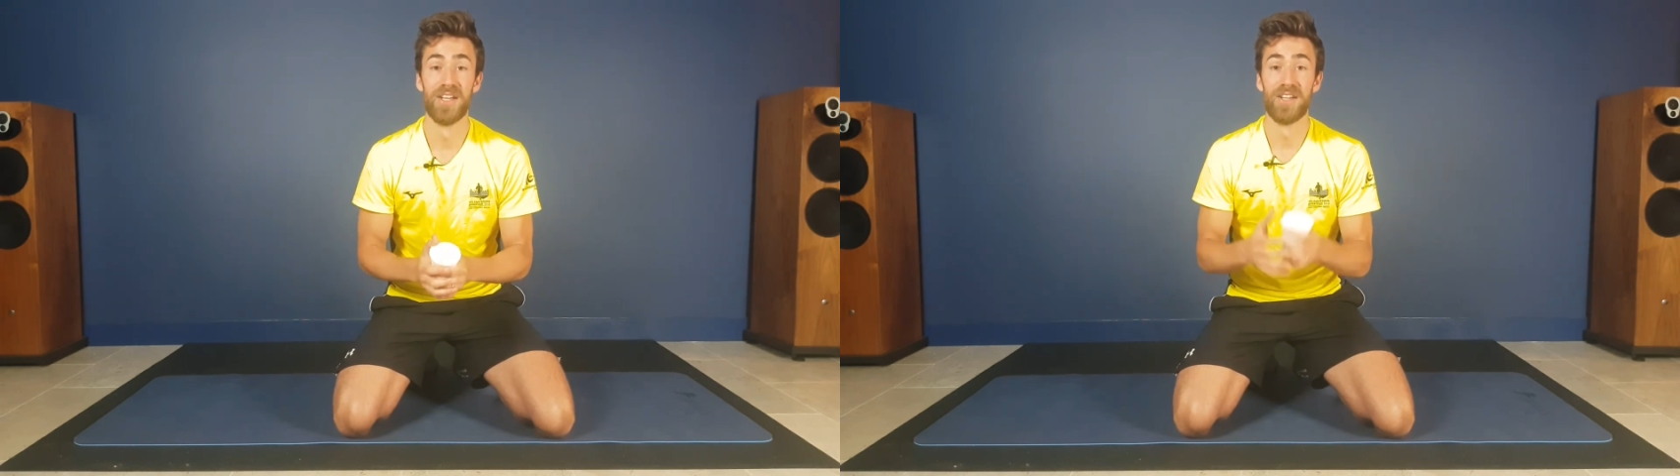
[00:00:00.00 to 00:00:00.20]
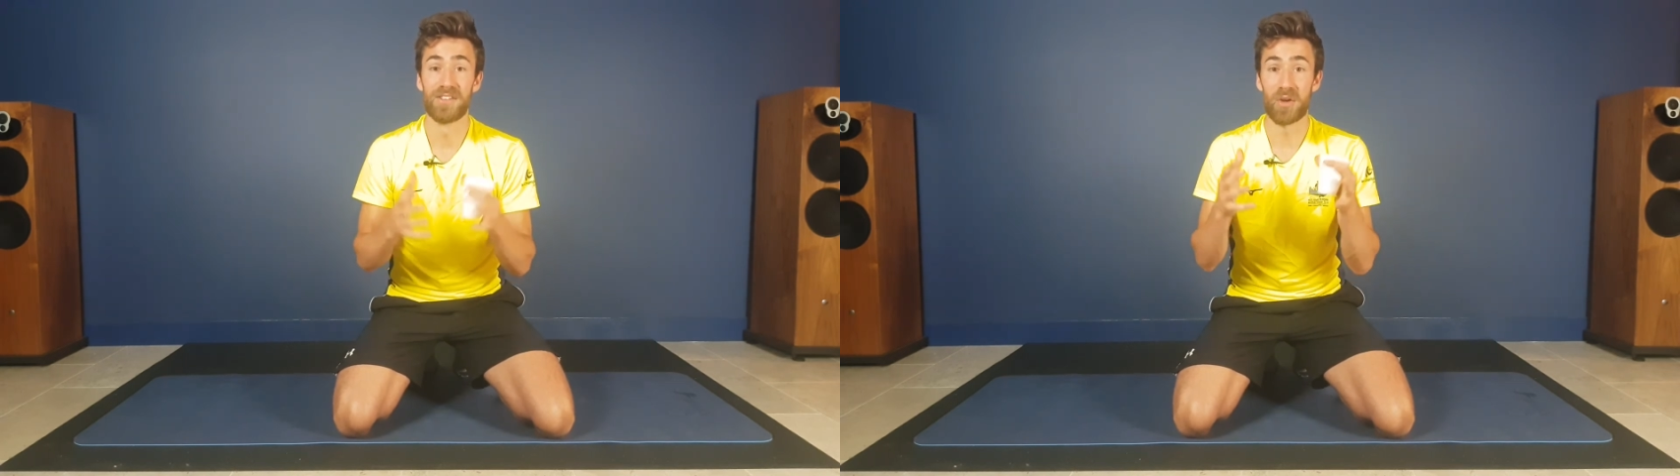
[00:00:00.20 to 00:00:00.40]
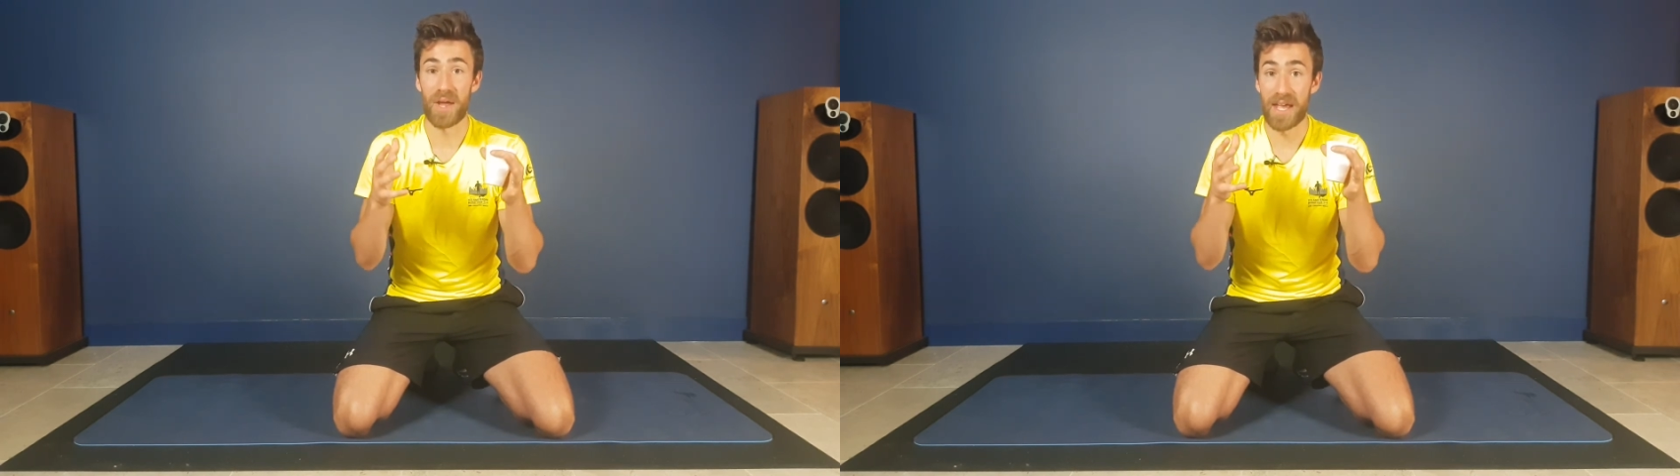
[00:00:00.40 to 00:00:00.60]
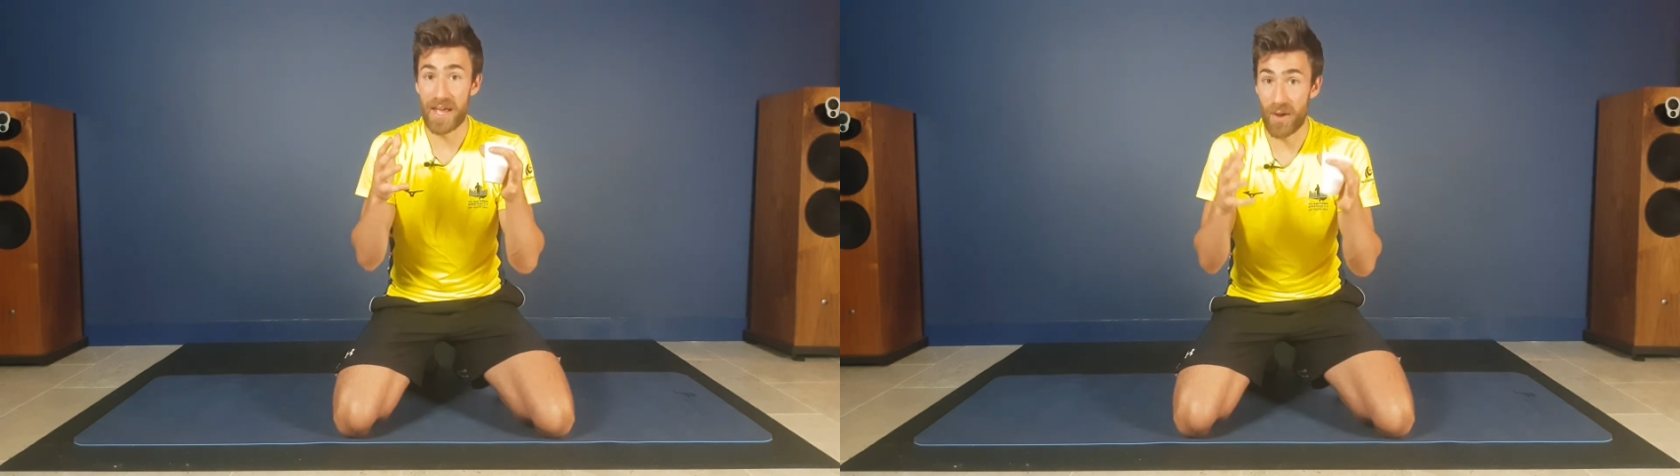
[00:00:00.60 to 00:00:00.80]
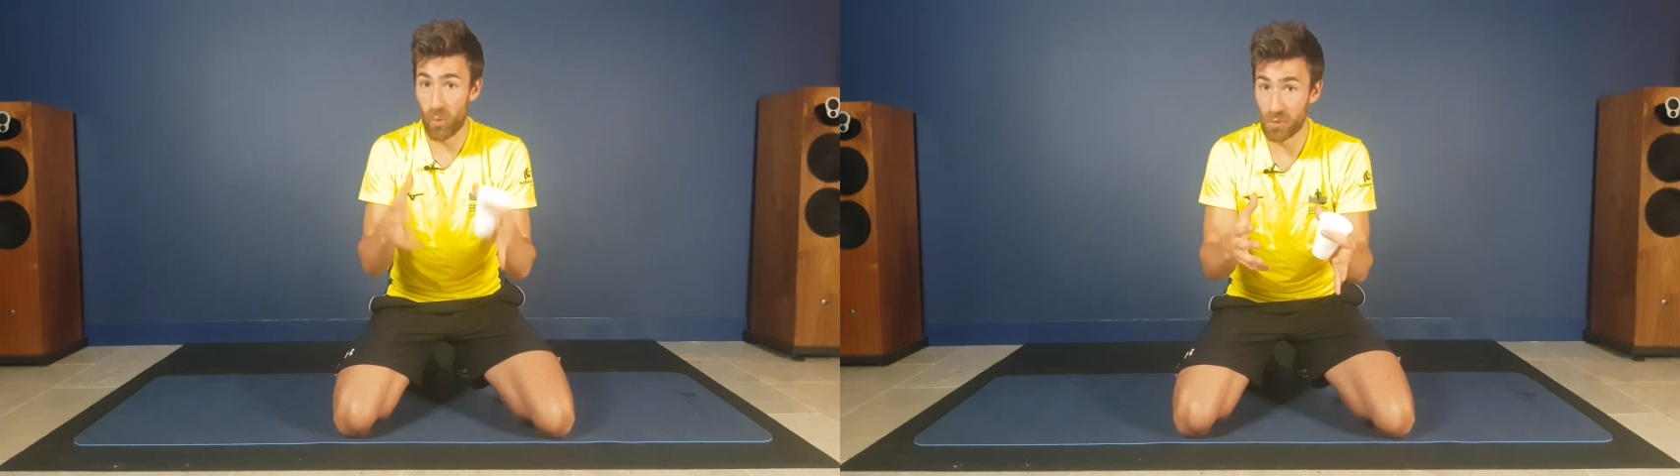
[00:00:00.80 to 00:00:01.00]
So
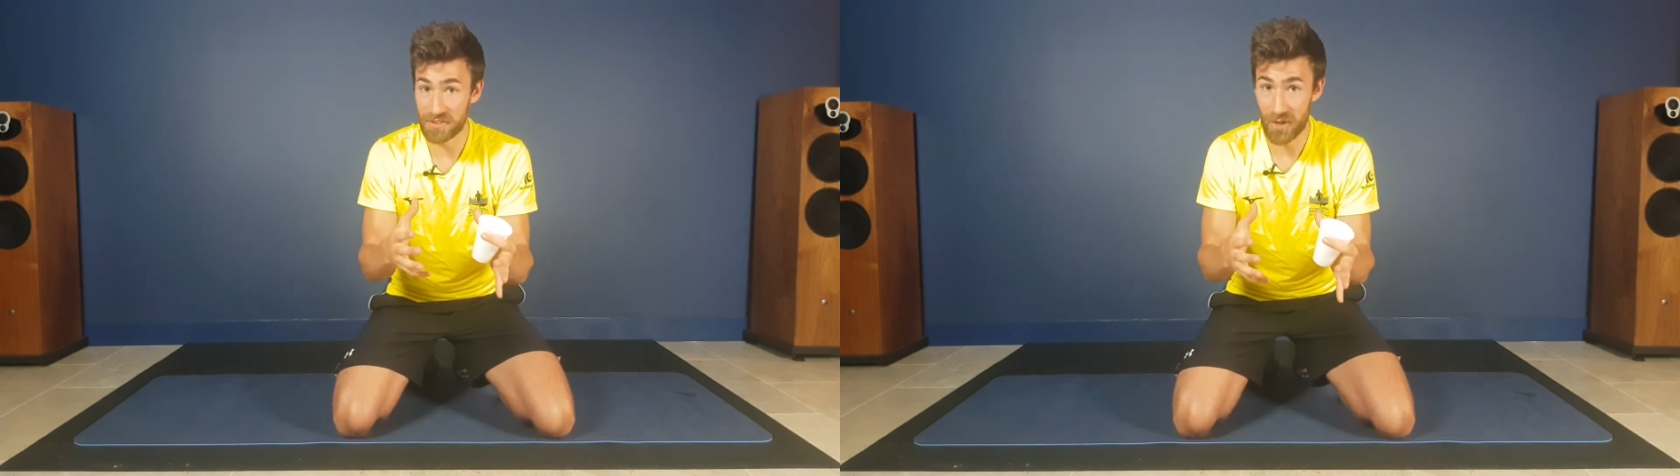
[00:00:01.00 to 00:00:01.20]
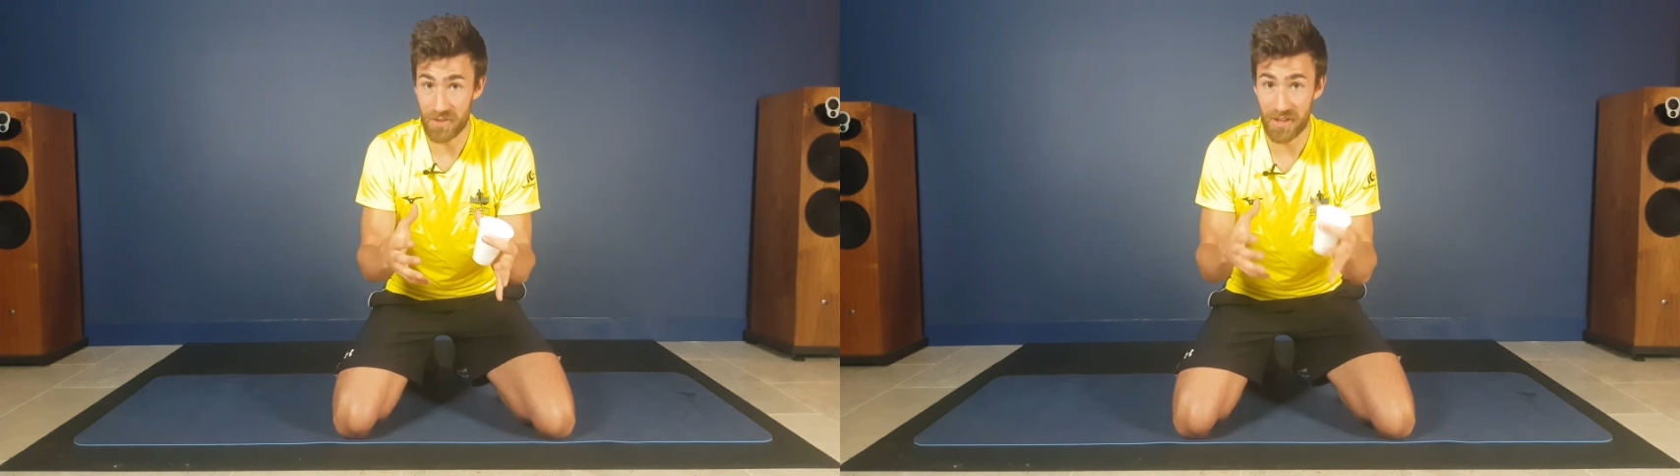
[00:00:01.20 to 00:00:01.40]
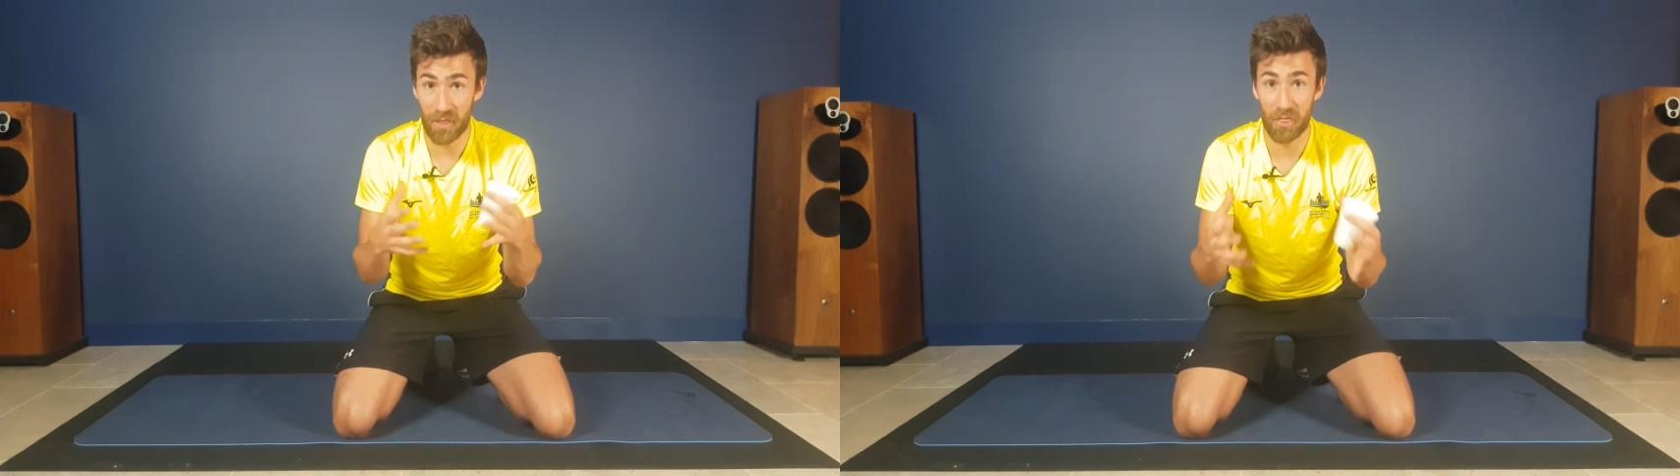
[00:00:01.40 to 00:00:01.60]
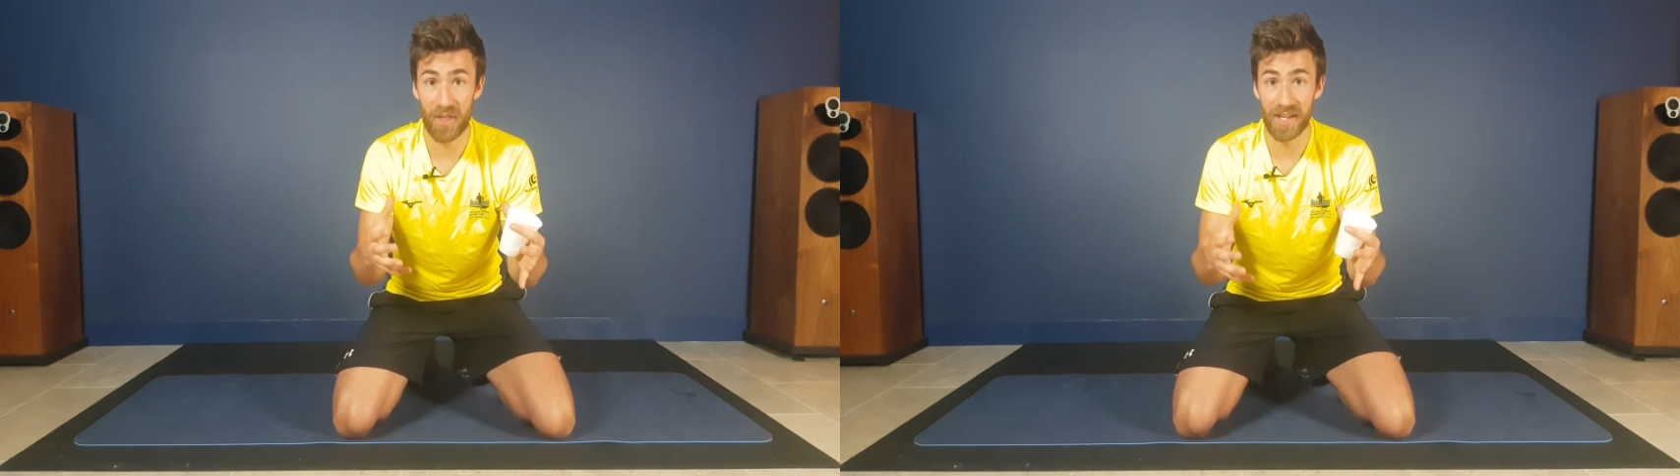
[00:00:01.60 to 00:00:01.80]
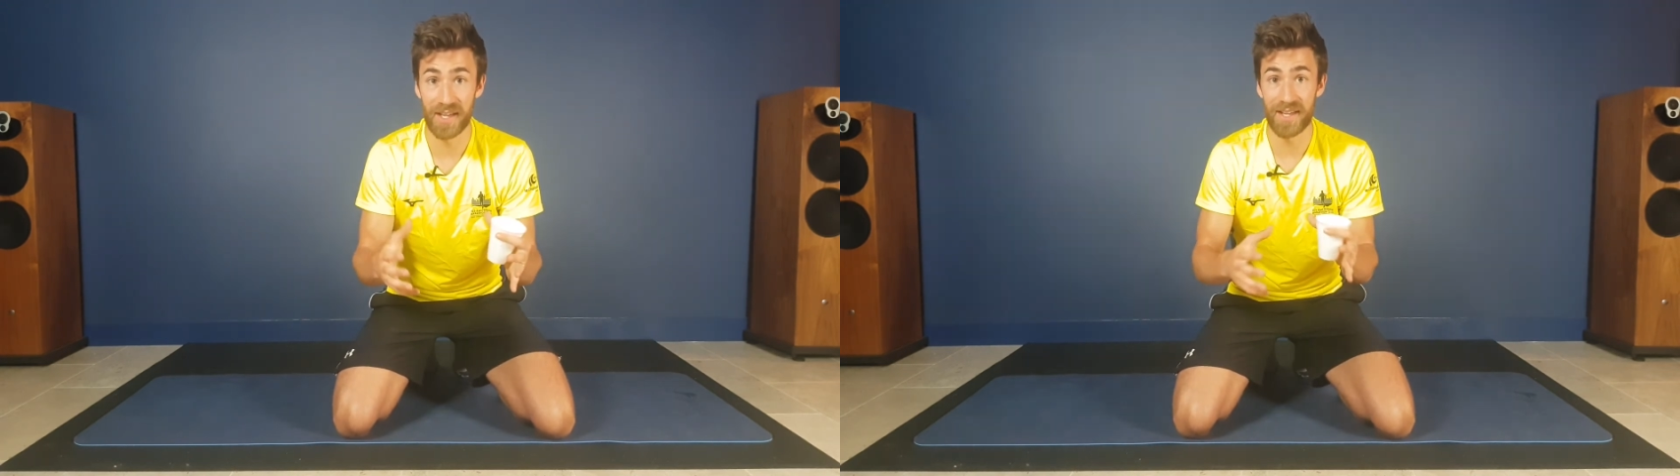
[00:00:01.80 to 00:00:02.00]
also, the other
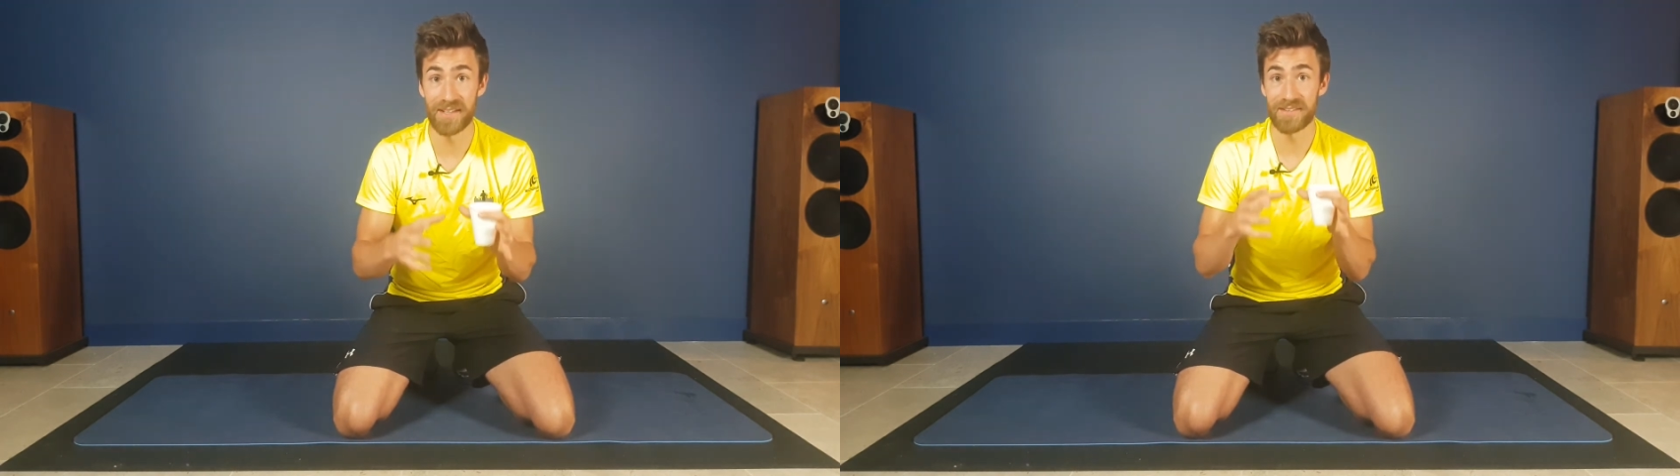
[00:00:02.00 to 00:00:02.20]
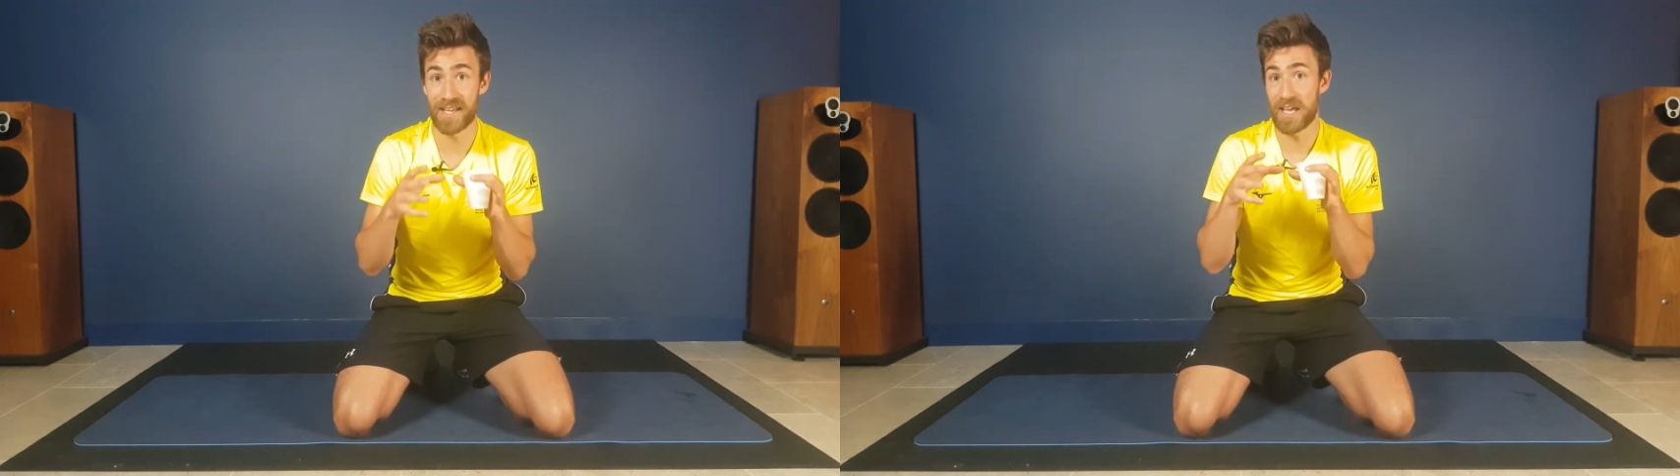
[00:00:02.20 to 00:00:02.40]
thing is,